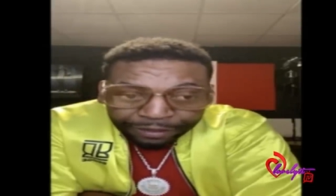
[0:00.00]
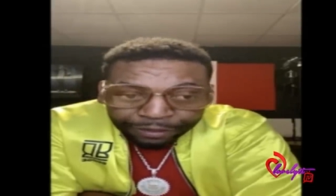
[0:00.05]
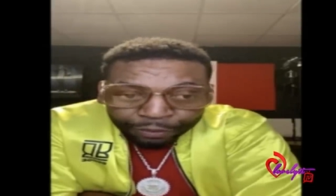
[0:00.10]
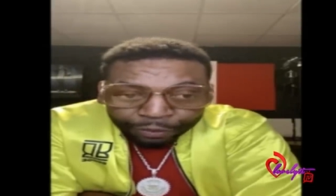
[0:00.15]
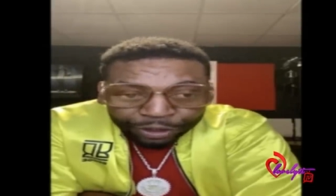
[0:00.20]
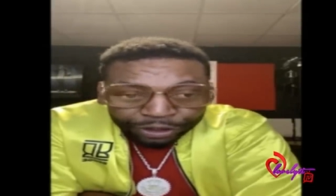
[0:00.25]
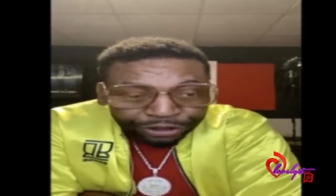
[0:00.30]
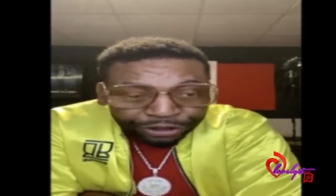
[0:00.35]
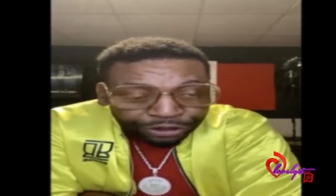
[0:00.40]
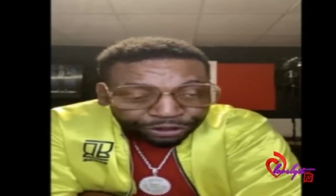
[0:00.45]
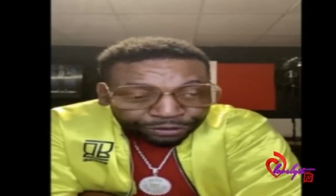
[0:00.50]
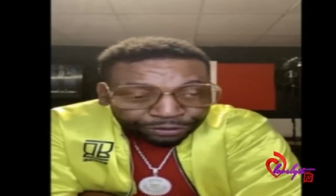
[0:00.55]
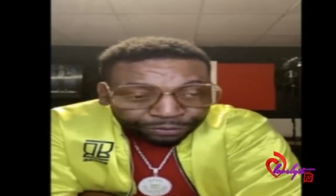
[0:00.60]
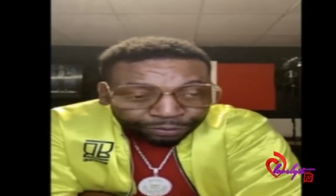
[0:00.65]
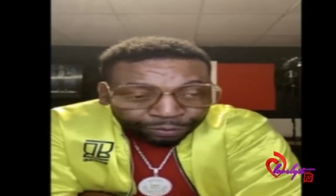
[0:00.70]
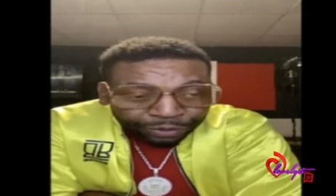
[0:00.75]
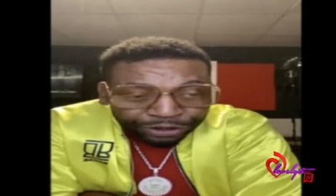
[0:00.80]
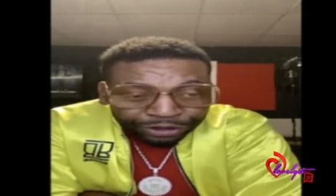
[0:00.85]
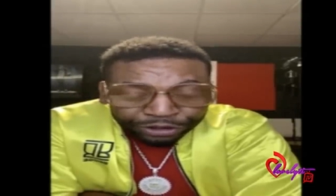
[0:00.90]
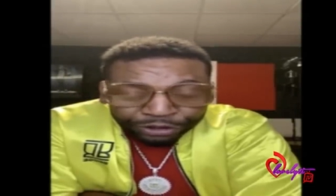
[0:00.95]
where she
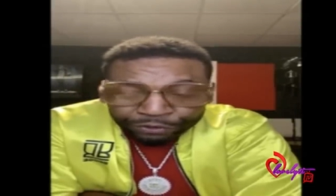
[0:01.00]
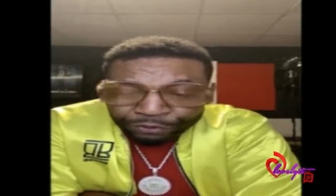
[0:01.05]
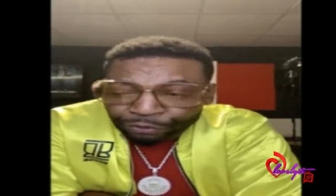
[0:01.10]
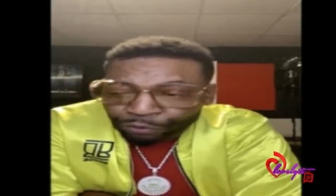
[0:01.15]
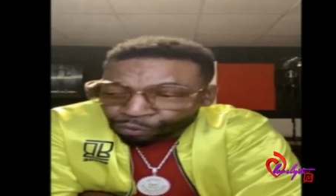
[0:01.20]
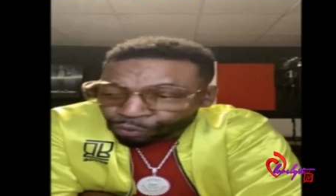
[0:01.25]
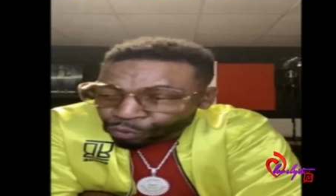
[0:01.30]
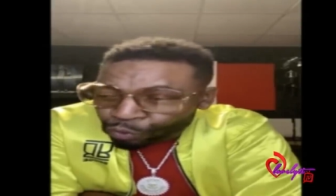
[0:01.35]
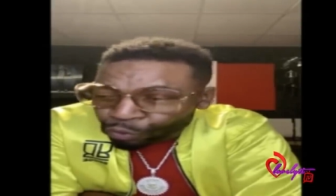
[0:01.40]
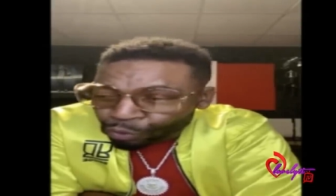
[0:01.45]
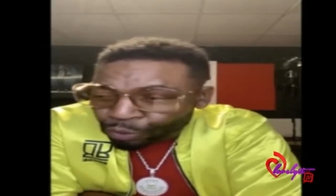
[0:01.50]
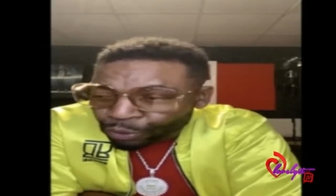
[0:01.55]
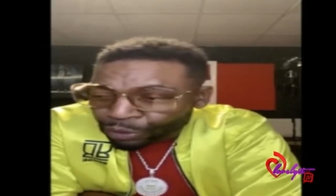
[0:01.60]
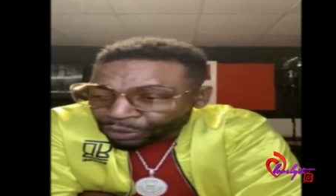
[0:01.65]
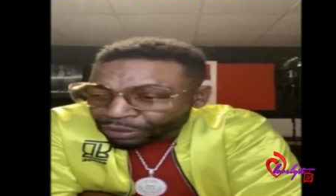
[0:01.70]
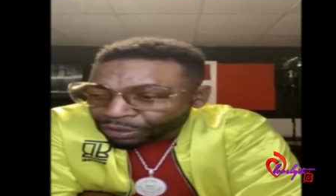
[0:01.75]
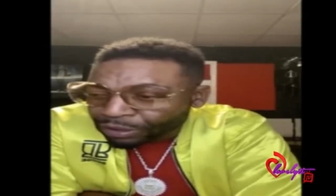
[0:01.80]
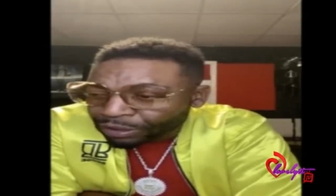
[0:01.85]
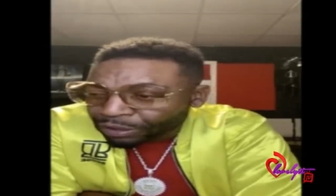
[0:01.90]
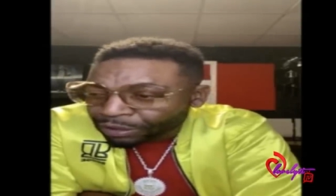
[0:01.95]
threw
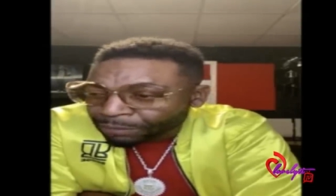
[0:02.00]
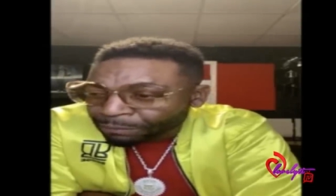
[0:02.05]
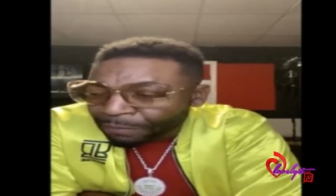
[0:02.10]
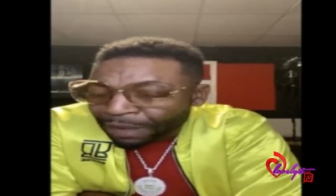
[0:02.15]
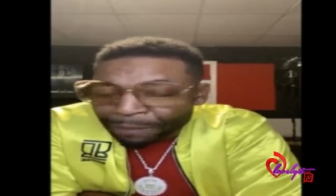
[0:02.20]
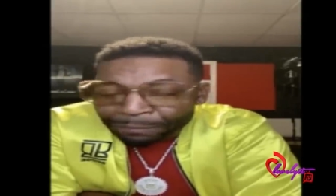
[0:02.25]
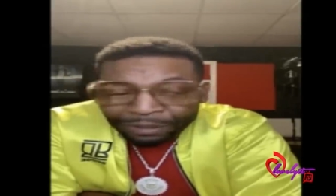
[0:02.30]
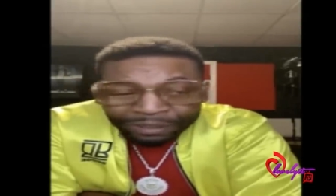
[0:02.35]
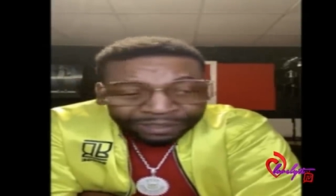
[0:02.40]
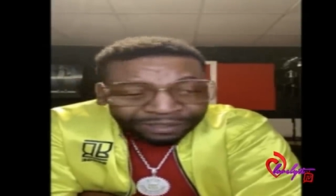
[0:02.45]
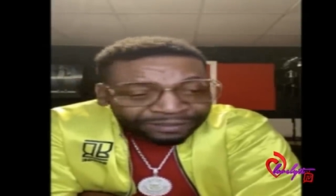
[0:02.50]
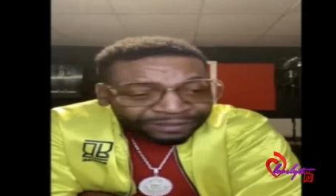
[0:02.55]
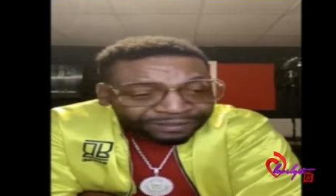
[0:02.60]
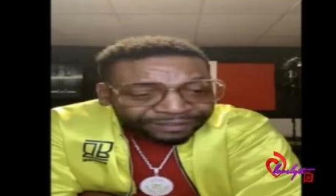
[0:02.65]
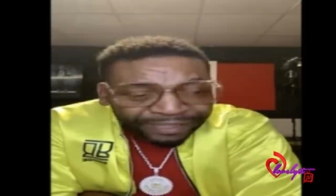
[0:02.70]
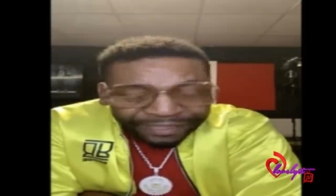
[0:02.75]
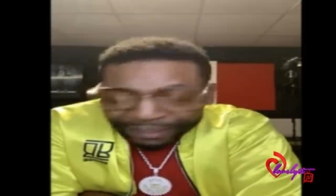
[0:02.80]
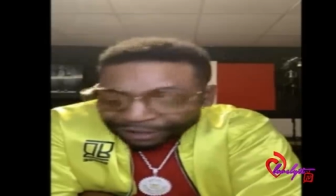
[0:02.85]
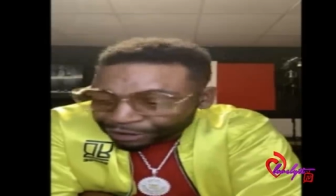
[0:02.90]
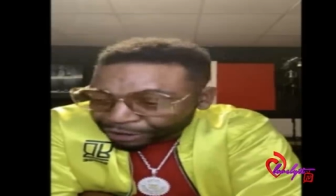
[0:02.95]
my
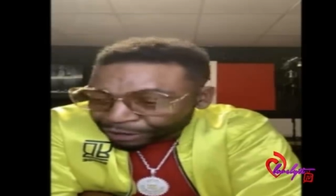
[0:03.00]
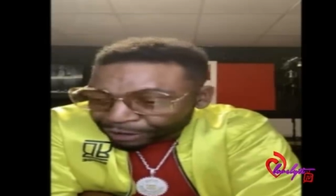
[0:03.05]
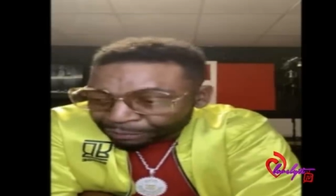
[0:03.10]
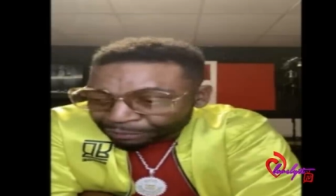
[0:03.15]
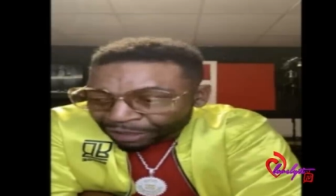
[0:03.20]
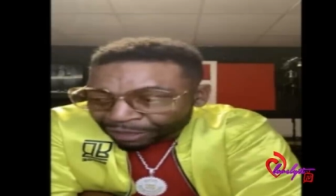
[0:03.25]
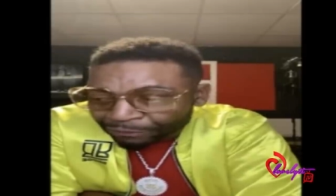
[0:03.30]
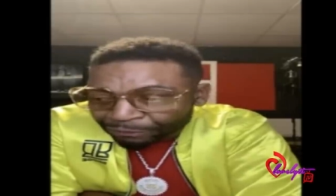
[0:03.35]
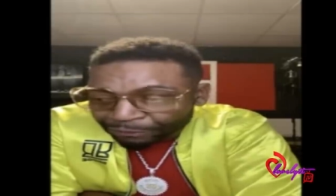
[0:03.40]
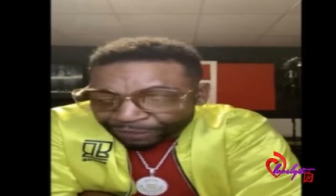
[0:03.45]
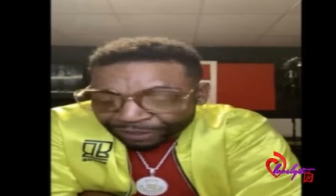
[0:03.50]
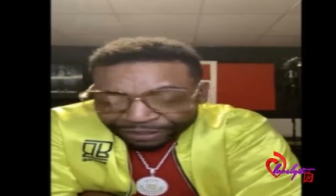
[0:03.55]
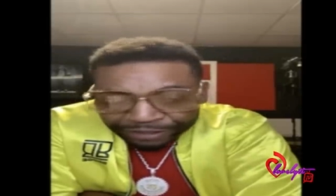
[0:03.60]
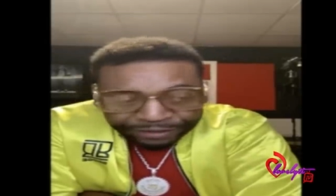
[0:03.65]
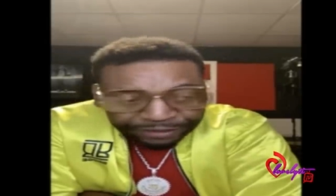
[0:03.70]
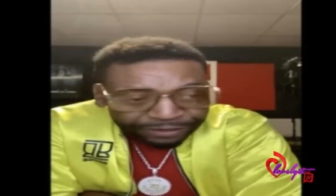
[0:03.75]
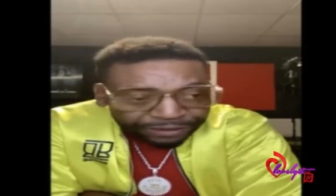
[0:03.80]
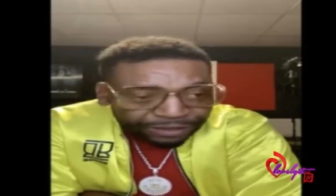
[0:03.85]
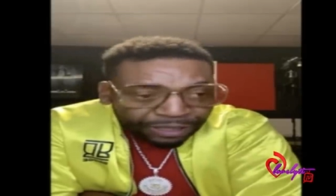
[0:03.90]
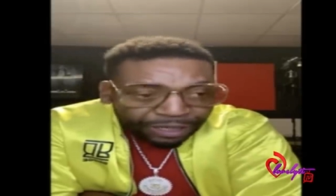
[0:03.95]
molestation in my
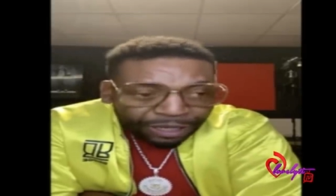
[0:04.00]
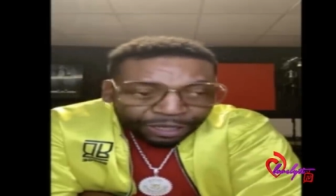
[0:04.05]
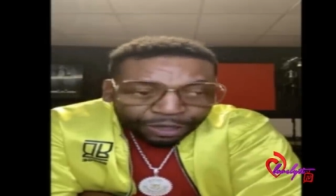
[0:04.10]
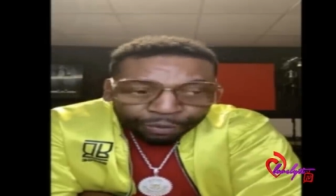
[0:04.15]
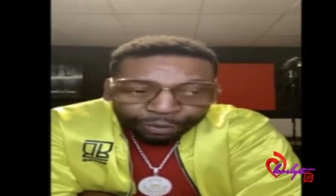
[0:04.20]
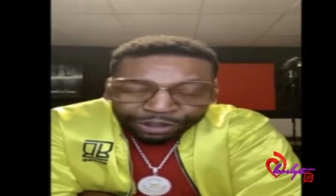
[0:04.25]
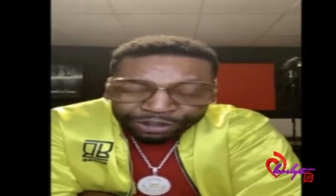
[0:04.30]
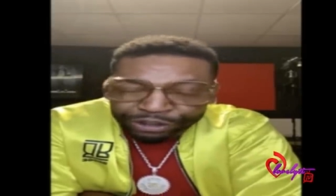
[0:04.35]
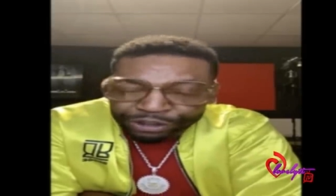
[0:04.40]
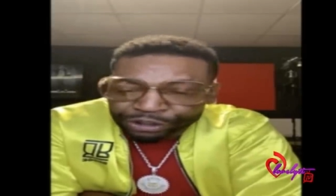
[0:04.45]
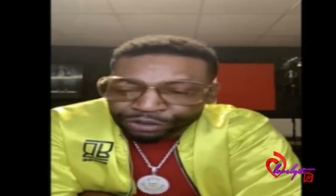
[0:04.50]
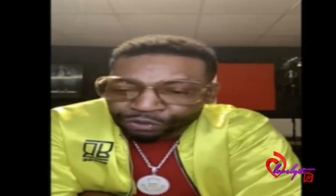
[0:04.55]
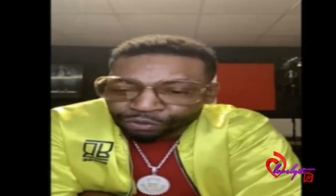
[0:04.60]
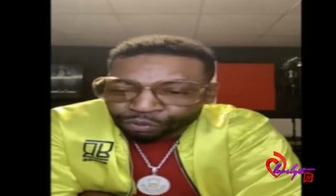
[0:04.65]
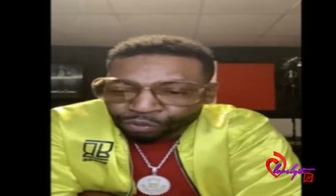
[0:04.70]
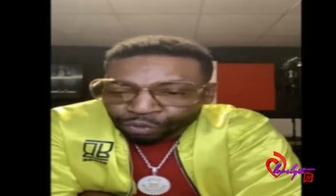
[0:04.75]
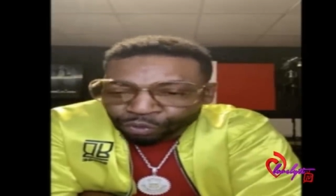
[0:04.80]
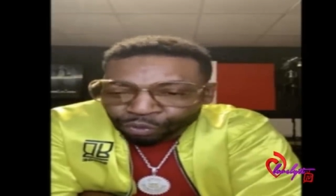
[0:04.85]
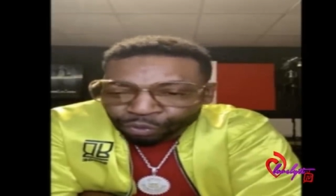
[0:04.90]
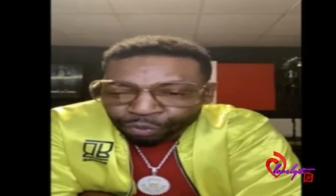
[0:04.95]
face, when she
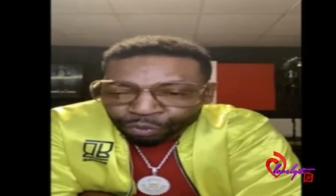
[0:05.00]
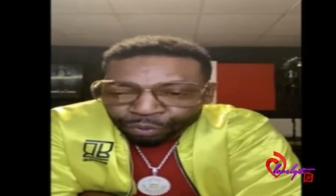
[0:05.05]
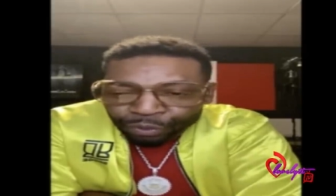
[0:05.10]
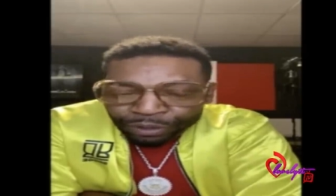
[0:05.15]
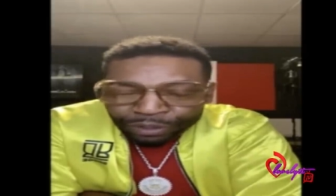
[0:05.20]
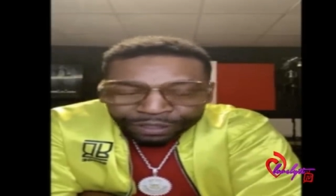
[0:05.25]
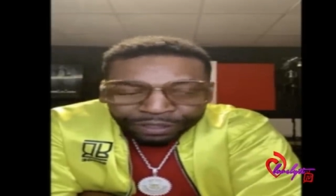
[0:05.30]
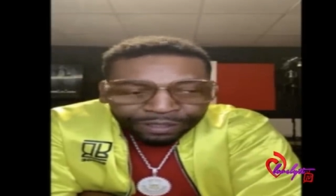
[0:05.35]
threw